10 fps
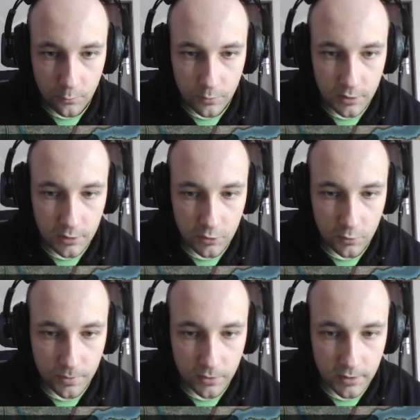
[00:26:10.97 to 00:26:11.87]
We need to
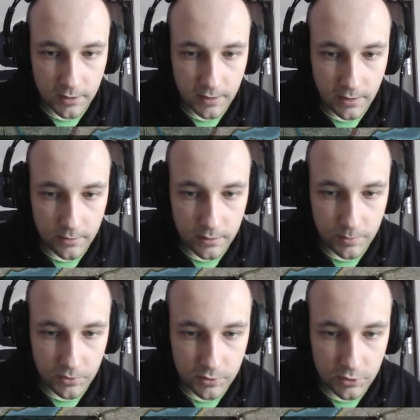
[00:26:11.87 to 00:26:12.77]
protect our
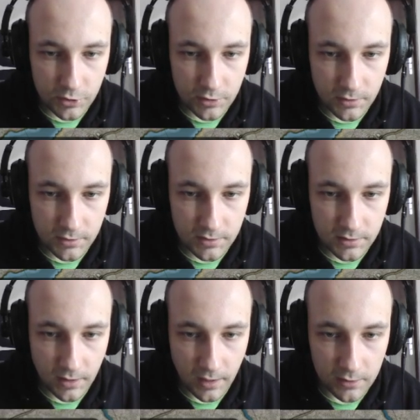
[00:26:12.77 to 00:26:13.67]

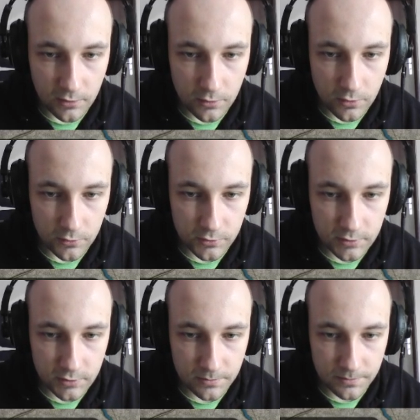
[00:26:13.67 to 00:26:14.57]
positions at all
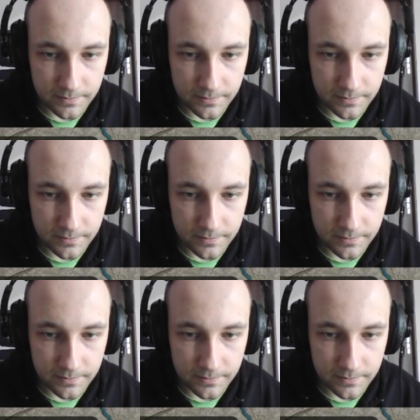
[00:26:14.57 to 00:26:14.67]
costs.